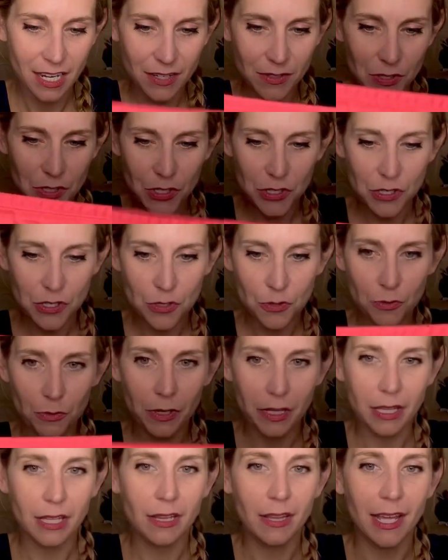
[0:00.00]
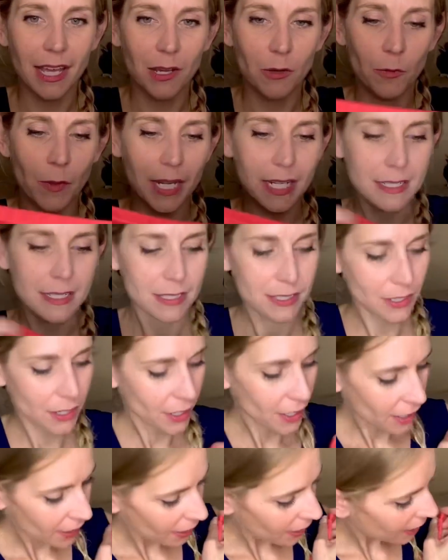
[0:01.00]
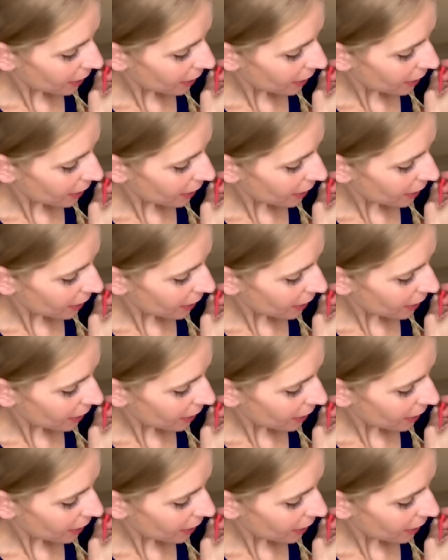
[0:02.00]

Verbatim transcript: It's just a really lightweight skirt,